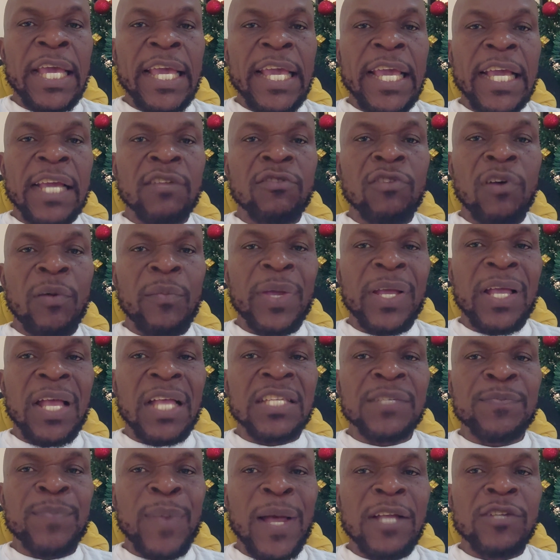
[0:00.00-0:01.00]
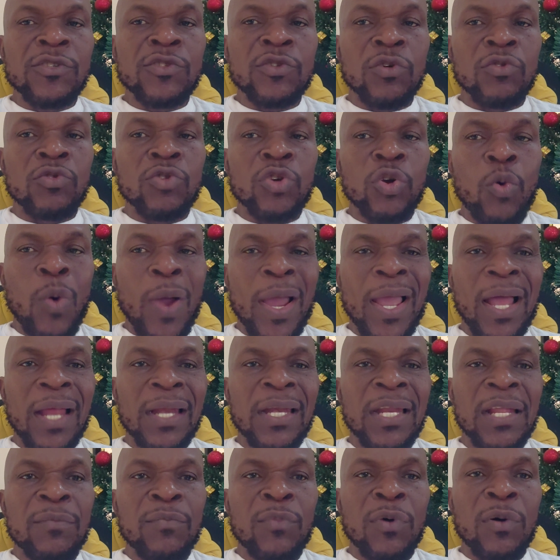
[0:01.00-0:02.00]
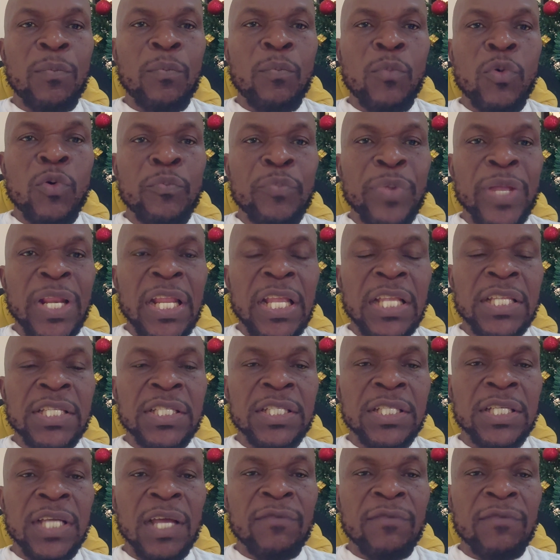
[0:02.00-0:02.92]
economic expansion required labor mobility.